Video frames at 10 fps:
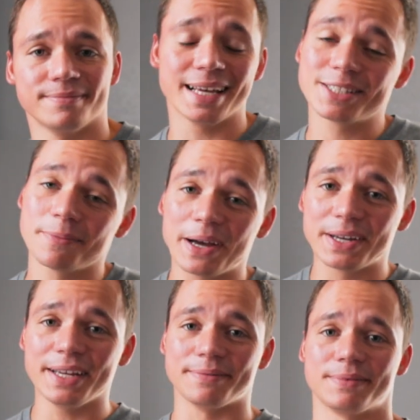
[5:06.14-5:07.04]
And that's about
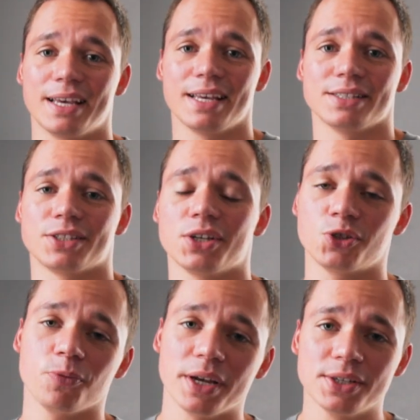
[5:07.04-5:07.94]
it. So it's
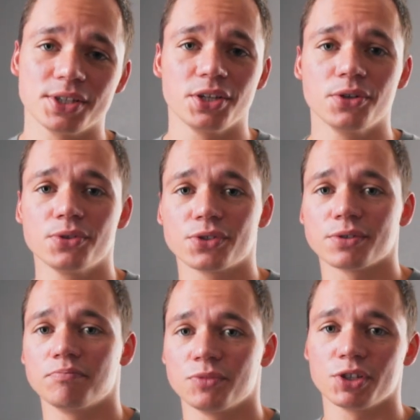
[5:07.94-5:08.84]
super easy to use.
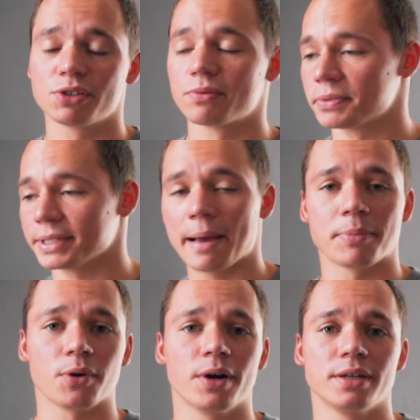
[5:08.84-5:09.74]
Just slap
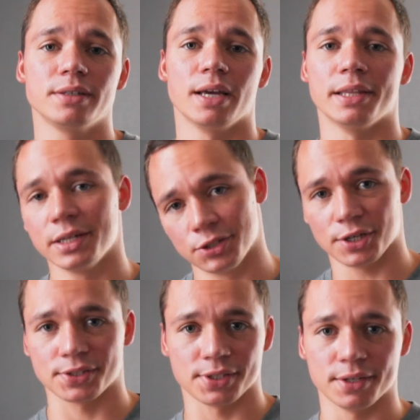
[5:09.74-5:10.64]
it on and then
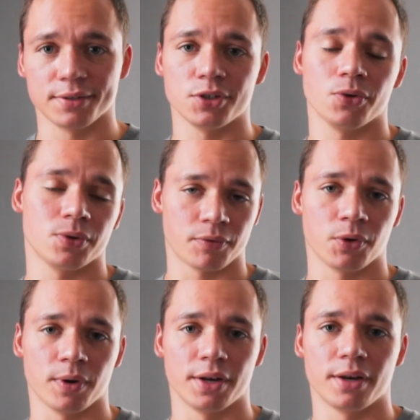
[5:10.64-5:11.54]
adjust it and do whatever
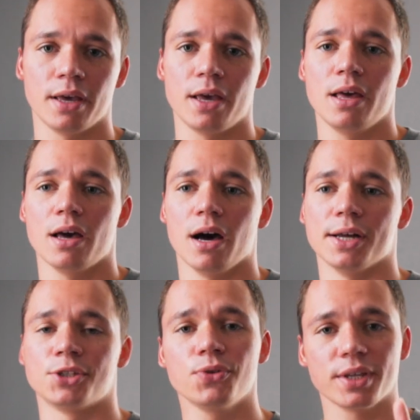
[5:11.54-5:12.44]
you want.
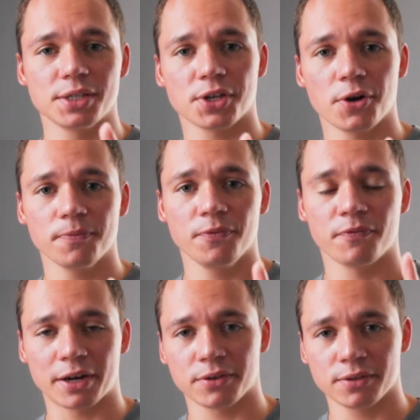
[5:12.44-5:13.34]
Two things though,
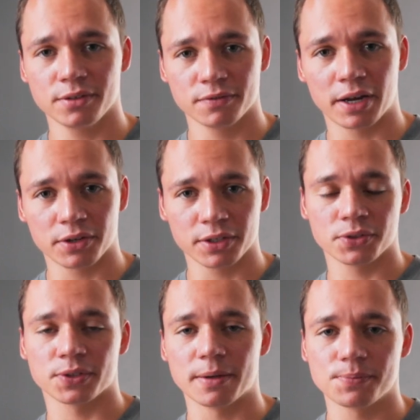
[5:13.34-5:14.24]
final
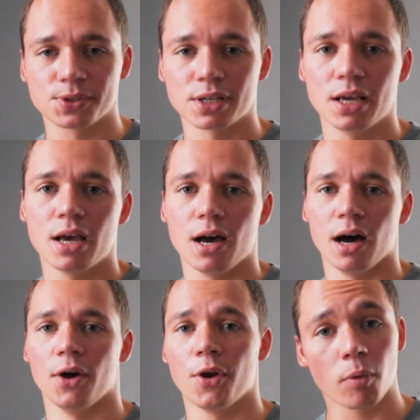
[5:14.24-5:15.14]
little tips.
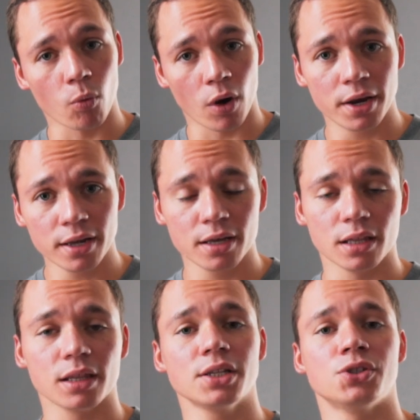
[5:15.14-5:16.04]
Number one,
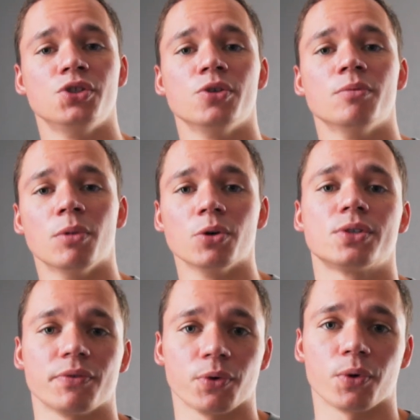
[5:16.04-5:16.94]
LUTs do
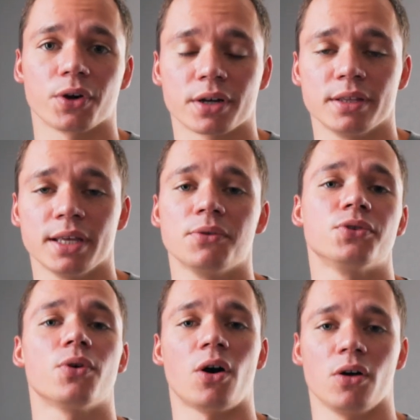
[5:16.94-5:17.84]
most of the work. They don't
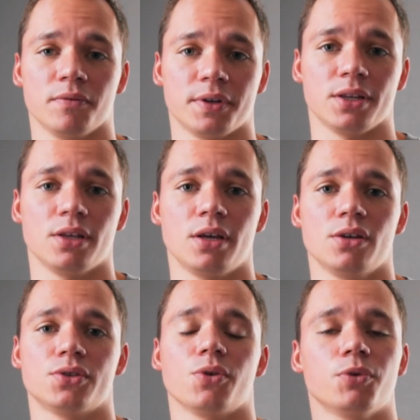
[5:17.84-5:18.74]
do all of it.
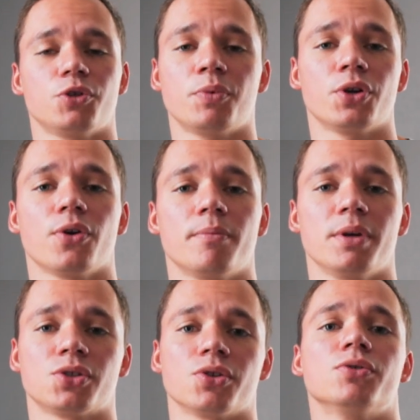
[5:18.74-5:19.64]
So once you put it on,
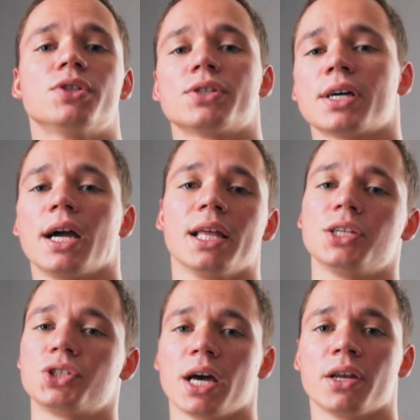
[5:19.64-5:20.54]
make sure you adjust
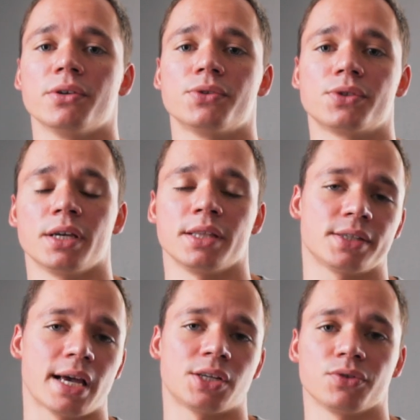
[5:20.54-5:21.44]
highlight, shadows, and the
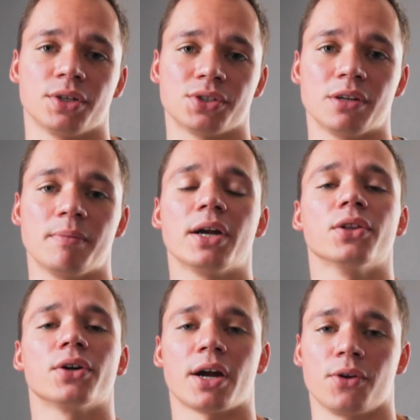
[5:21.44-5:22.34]
saturation. Make it
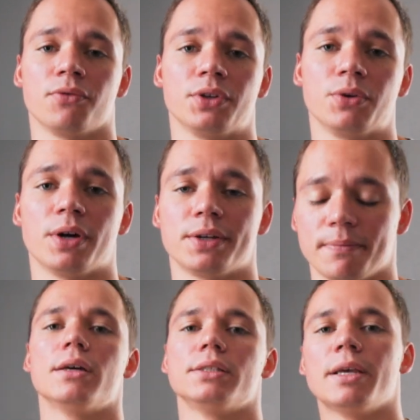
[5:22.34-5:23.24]
look how you really want.
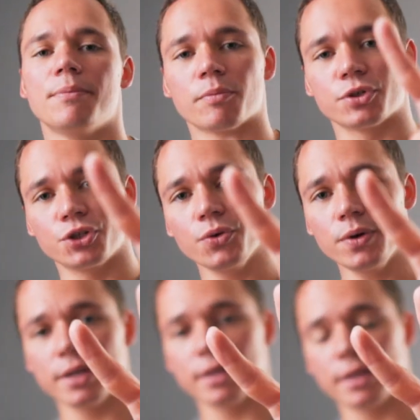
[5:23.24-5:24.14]
Tip number
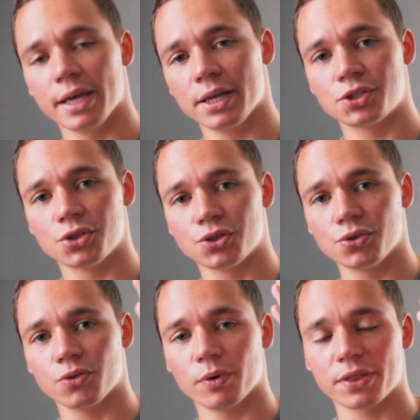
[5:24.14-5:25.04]
two is to
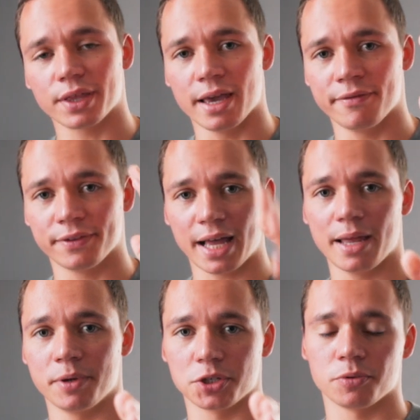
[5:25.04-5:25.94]
shoot with a
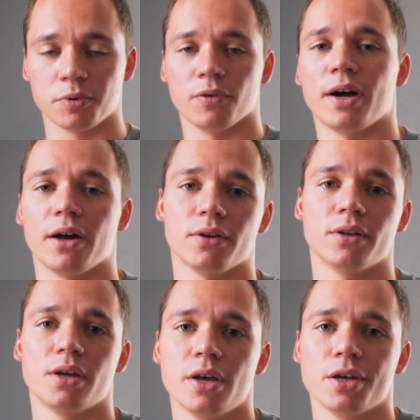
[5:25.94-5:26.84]
flat picture profile.
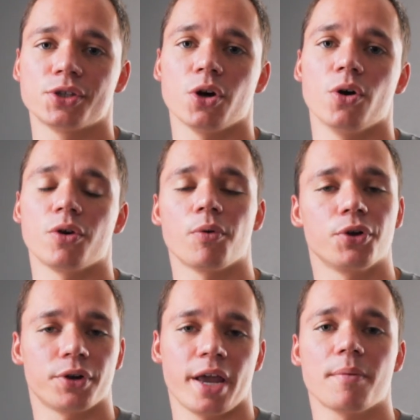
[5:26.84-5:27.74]
So go into
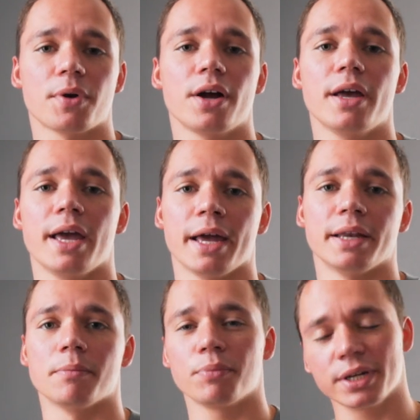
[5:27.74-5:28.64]
your camera
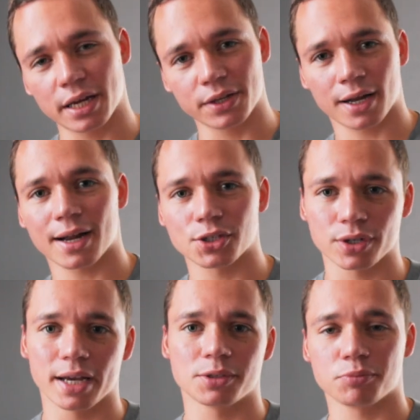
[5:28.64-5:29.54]
and bring down the
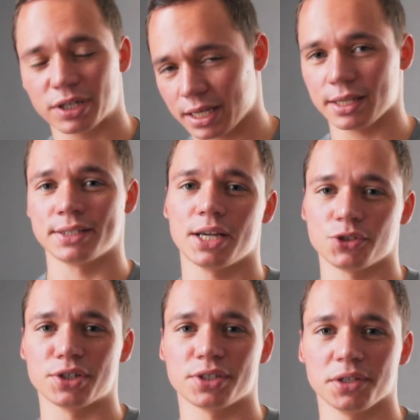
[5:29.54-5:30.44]
contrast, bring down the
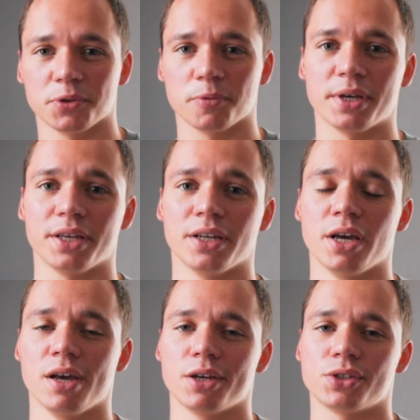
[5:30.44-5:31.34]
saturation a little bit,
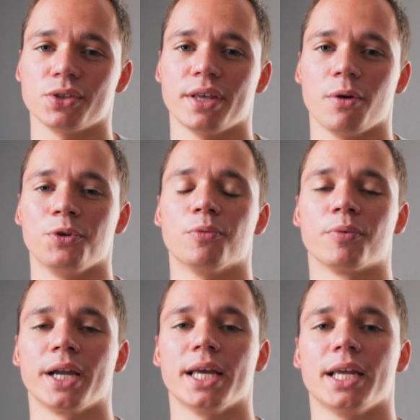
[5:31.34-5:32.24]
so that when you
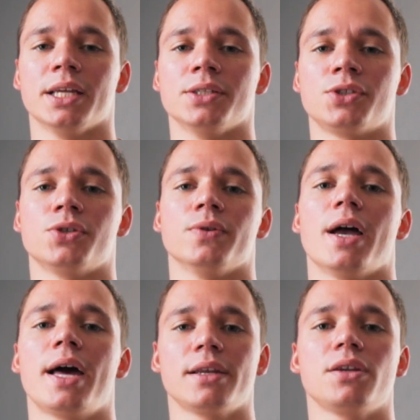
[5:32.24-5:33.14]
bring it into
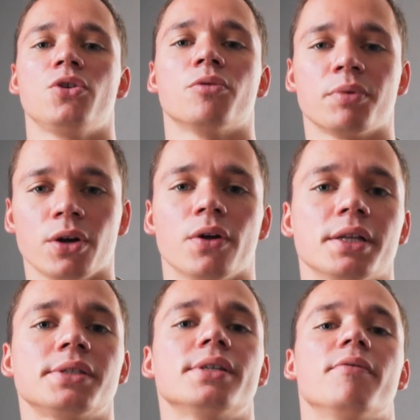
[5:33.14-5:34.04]
editing, you can bring all
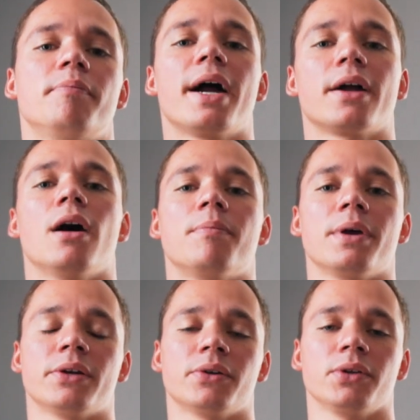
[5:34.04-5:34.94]
that stuff back up
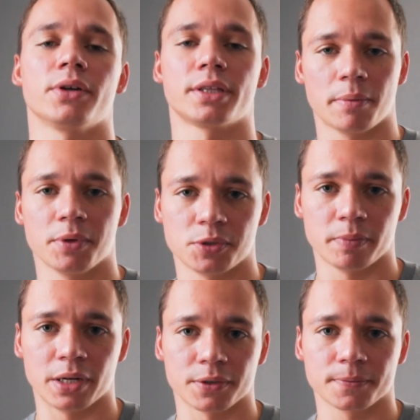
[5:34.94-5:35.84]
and it'll look that much
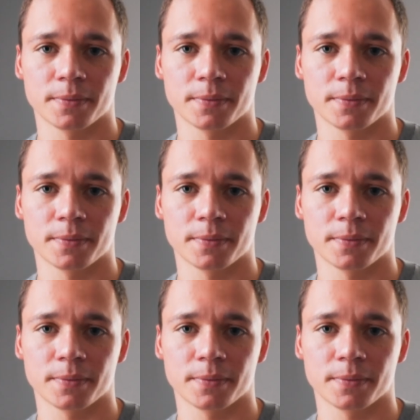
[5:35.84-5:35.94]
better.